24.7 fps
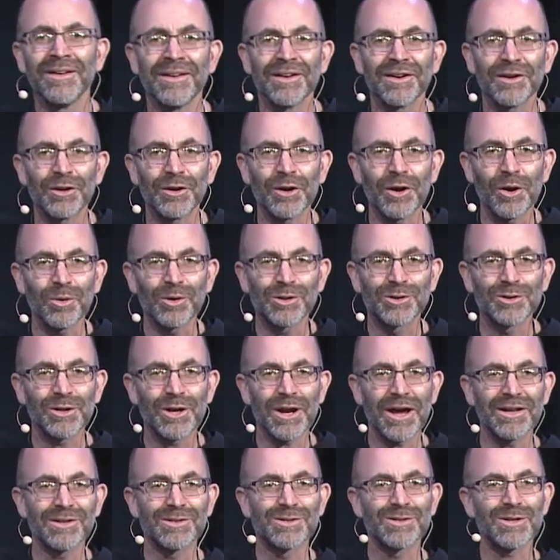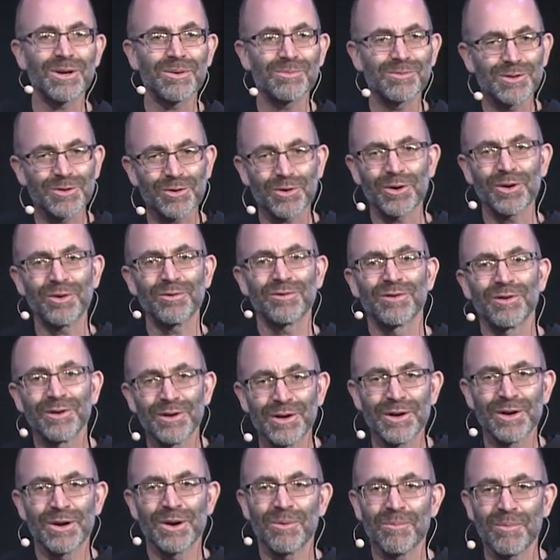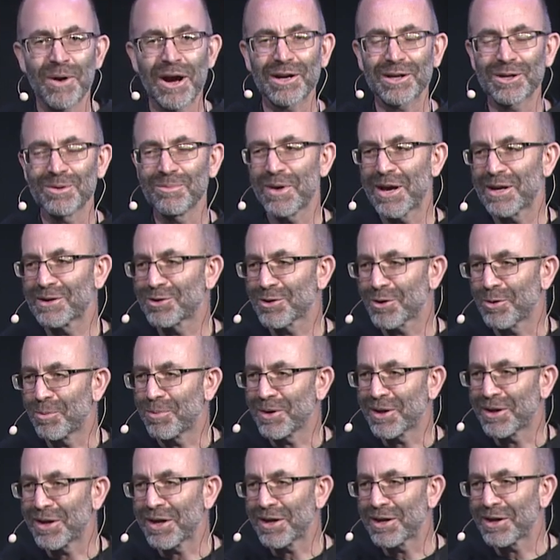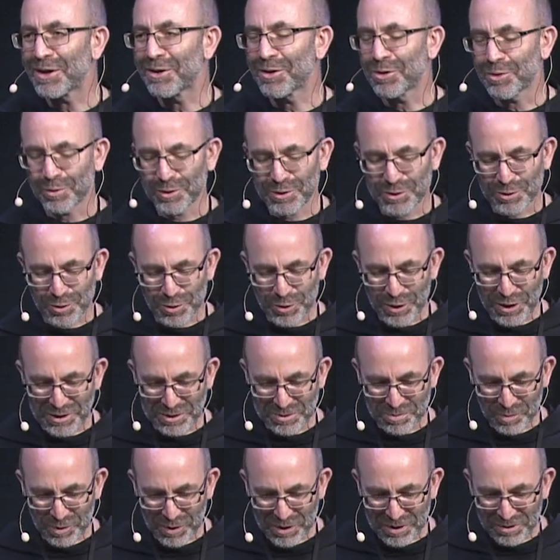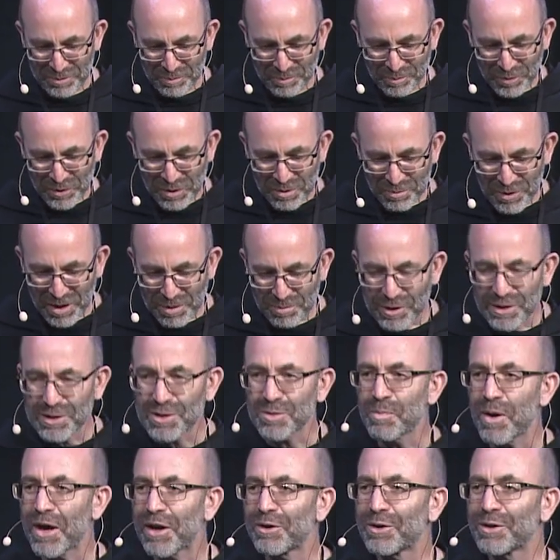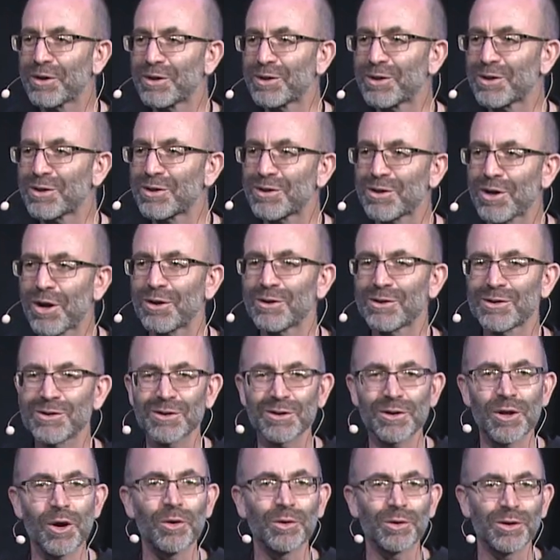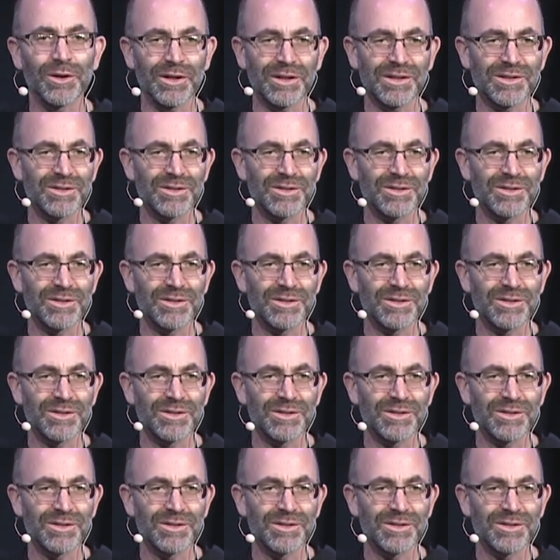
You know, we should have had some sort of monumental beginning of the retreat, but maybe it's better to just start slowly.